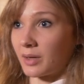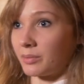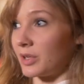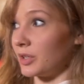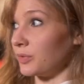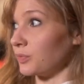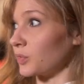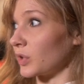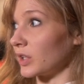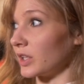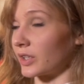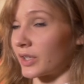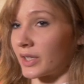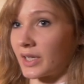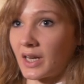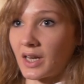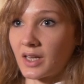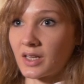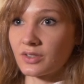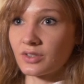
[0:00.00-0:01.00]
I mean, we're
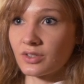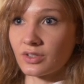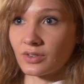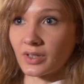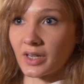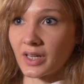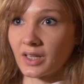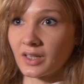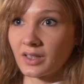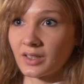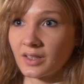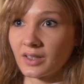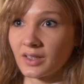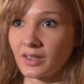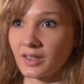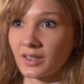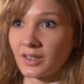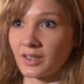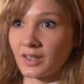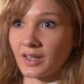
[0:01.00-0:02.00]
looking at history.
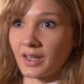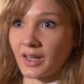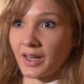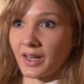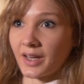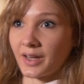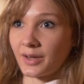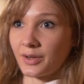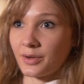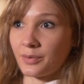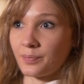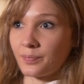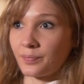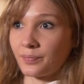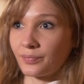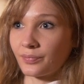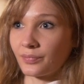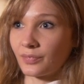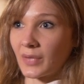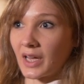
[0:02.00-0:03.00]
Um,
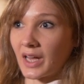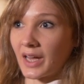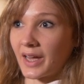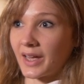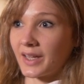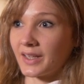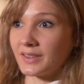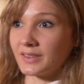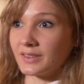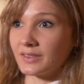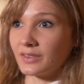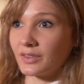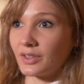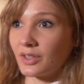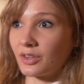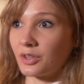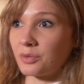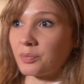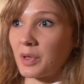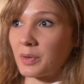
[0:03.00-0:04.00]

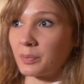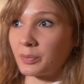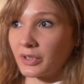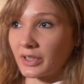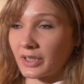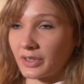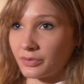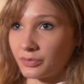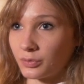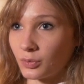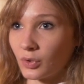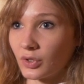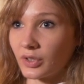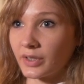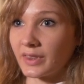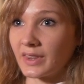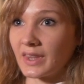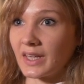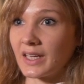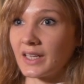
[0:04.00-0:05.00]
and the people that have
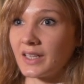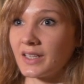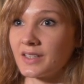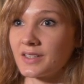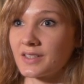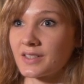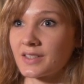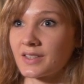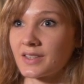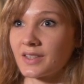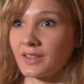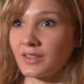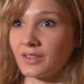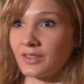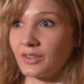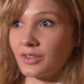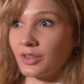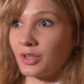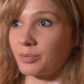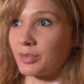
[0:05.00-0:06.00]
worn these,
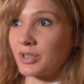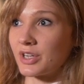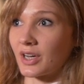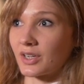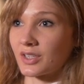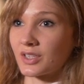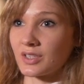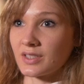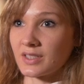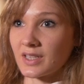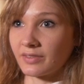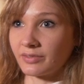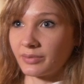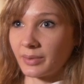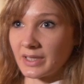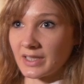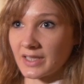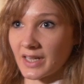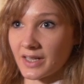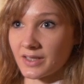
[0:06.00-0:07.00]
the, the productions that have
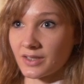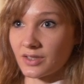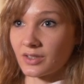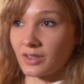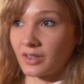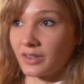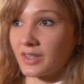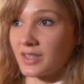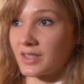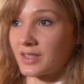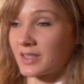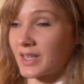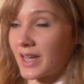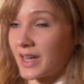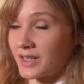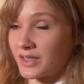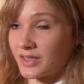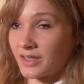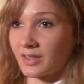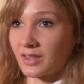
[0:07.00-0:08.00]
been danced on, the
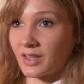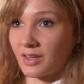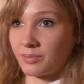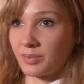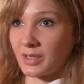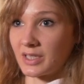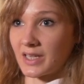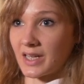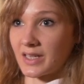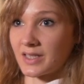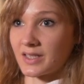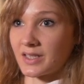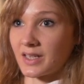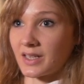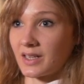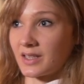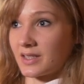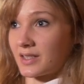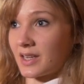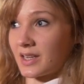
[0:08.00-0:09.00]
stage that they've been danced
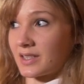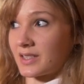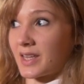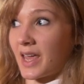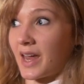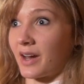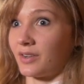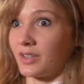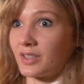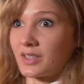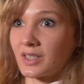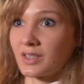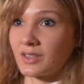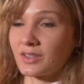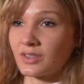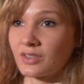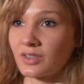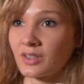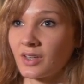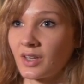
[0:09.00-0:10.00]
in, it's, it's
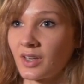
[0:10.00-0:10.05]
heritage.